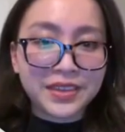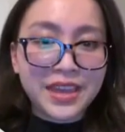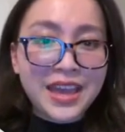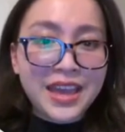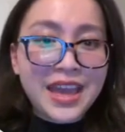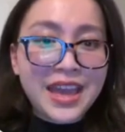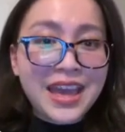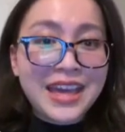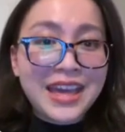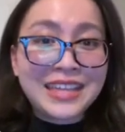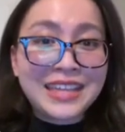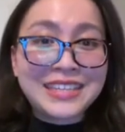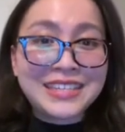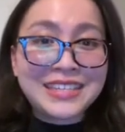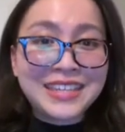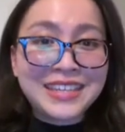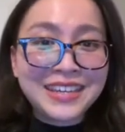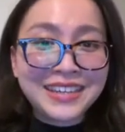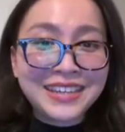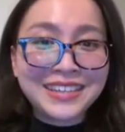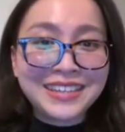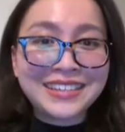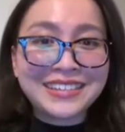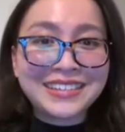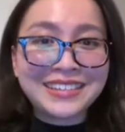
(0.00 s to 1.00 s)
And
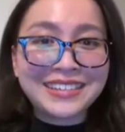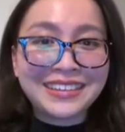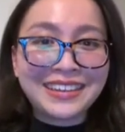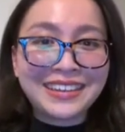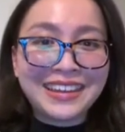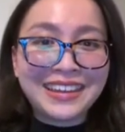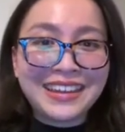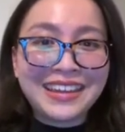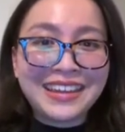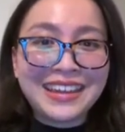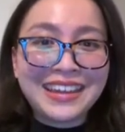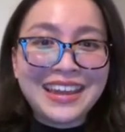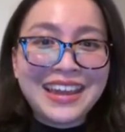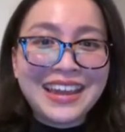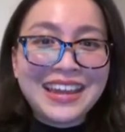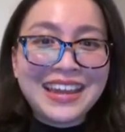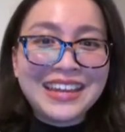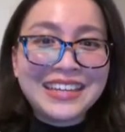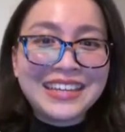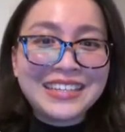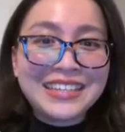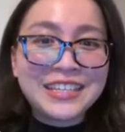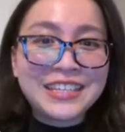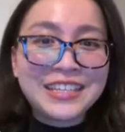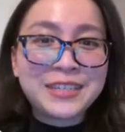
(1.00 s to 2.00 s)
secondly,
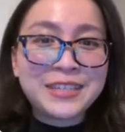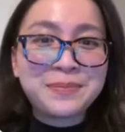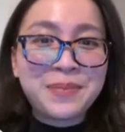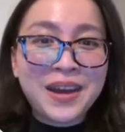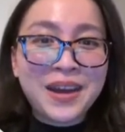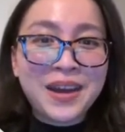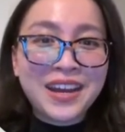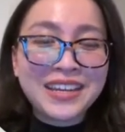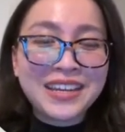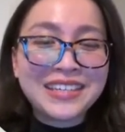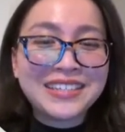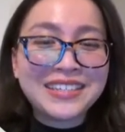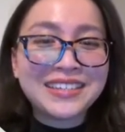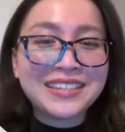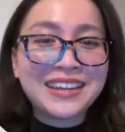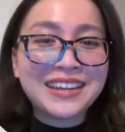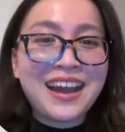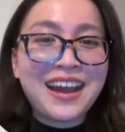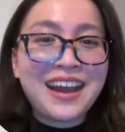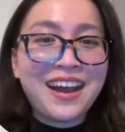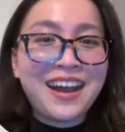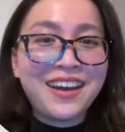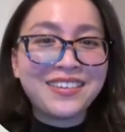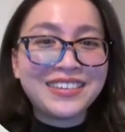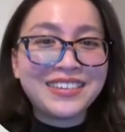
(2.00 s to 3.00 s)
despite
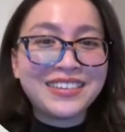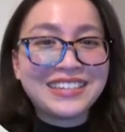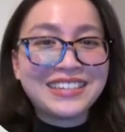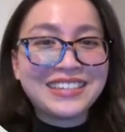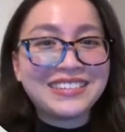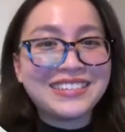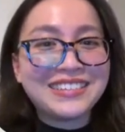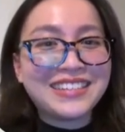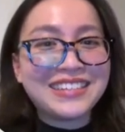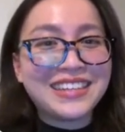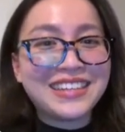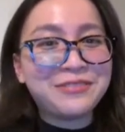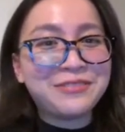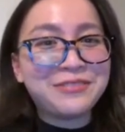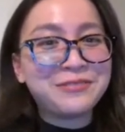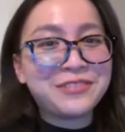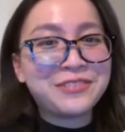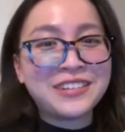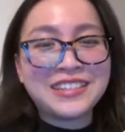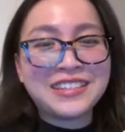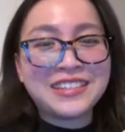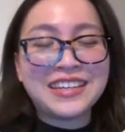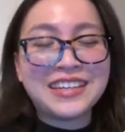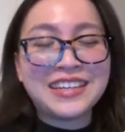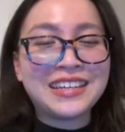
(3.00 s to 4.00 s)
our
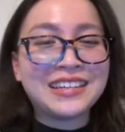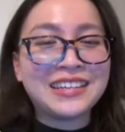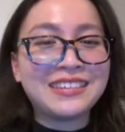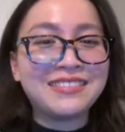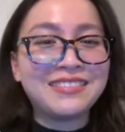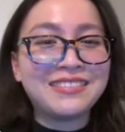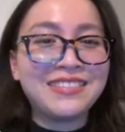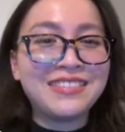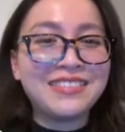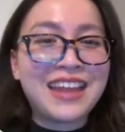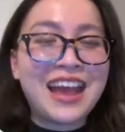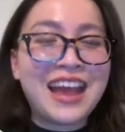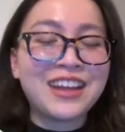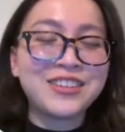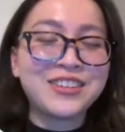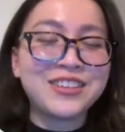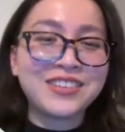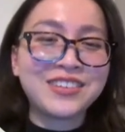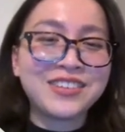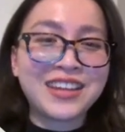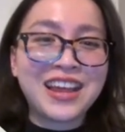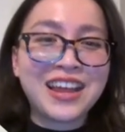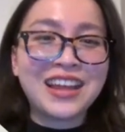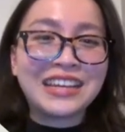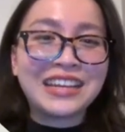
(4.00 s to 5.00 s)
different
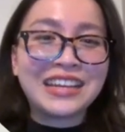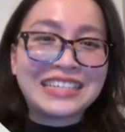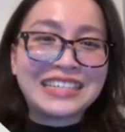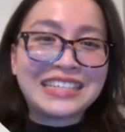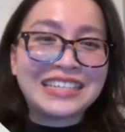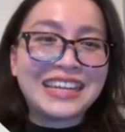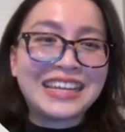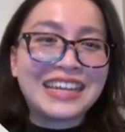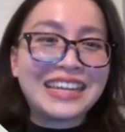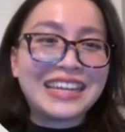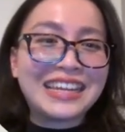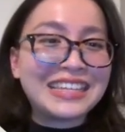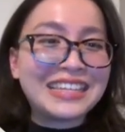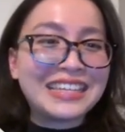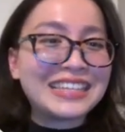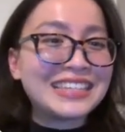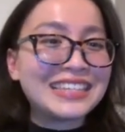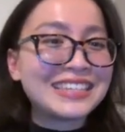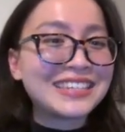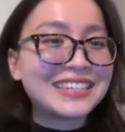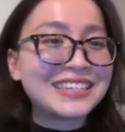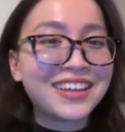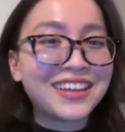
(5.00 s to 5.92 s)
nationalities,